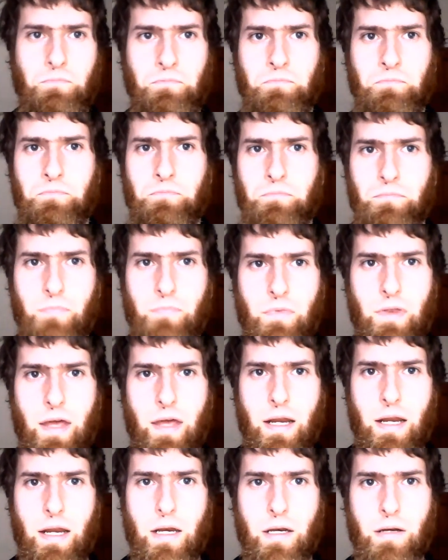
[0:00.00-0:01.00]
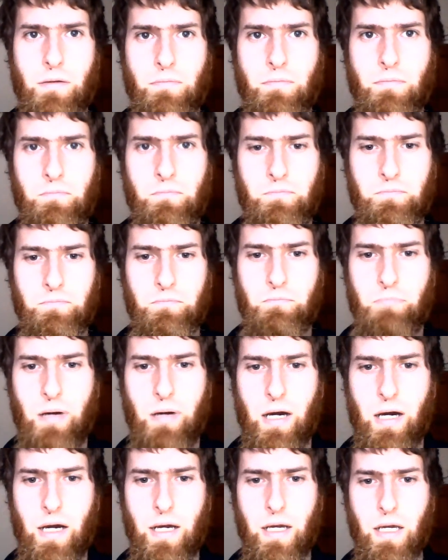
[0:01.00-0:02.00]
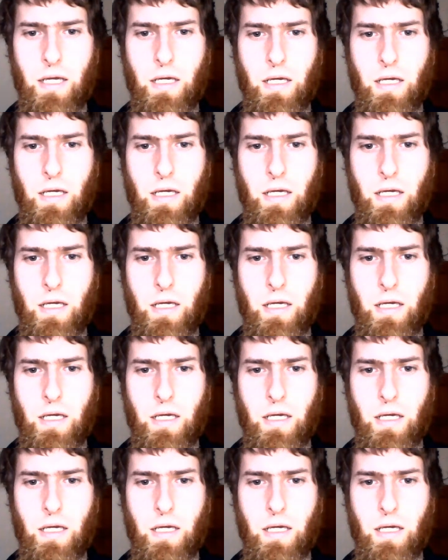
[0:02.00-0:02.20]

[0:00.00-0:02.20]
then by